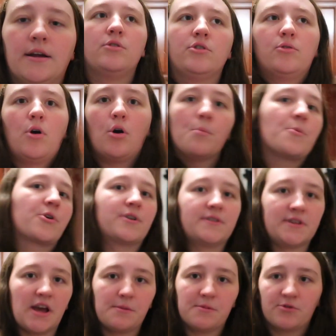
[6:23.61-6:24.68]
You do homework
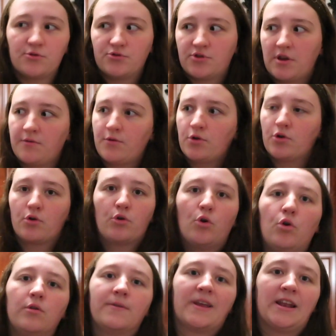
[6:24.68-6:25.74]
assignments usually for your
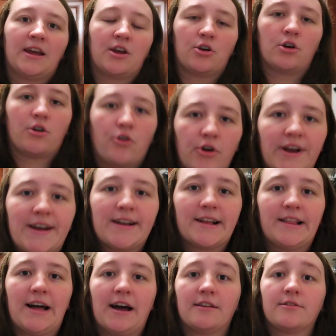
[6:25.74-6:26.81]
goal of getting a good grade in
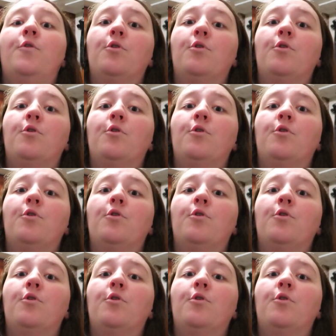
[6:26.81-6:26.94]
class,